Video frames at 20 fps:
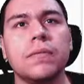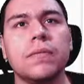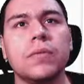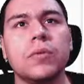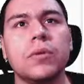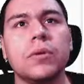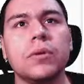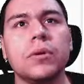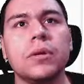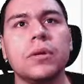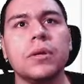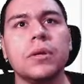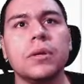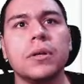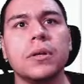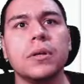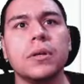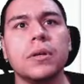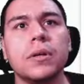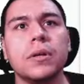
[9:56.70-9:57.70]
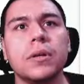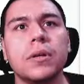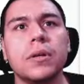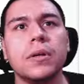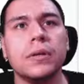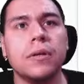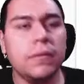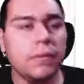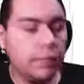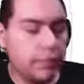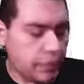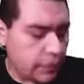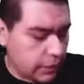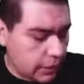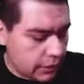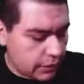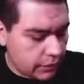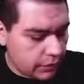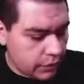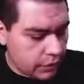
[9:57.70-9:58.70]
4,
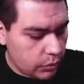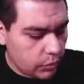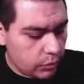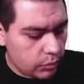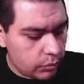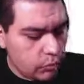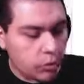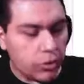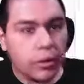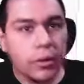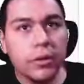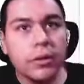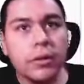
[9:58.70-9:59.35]
5. I need one more.